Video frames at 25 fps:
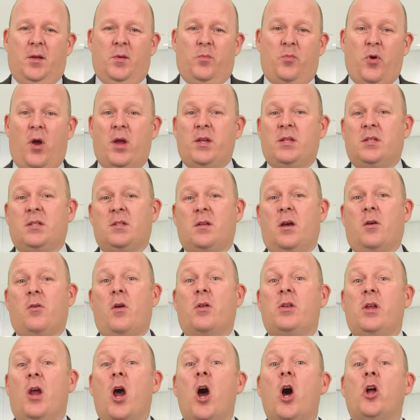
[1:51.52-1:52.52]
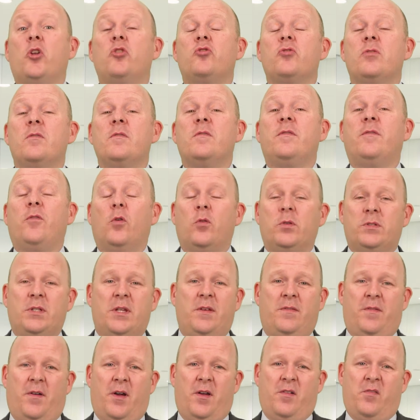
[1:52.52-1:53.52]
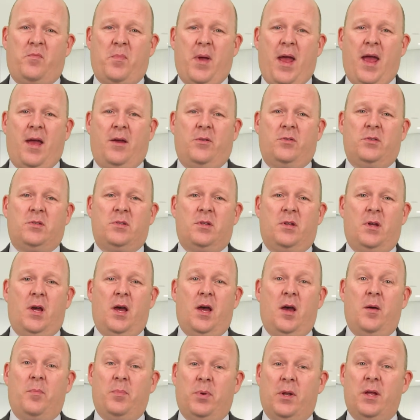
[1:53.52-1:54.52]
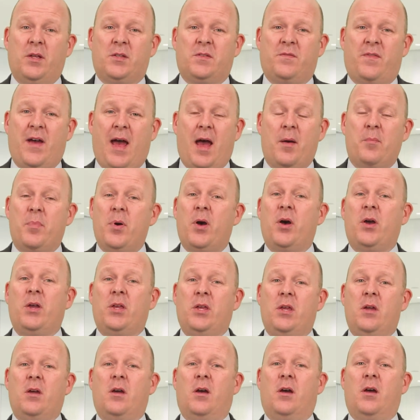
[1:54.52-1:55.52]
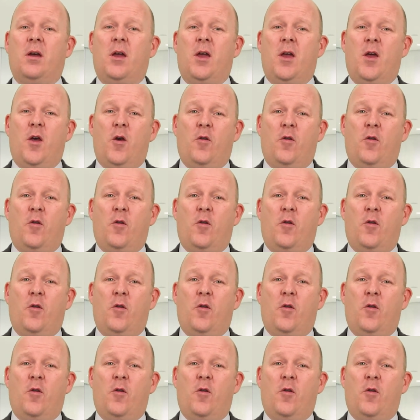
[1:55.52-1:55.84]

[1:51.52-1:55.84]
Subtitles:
Prices are only £145 plus VAT per year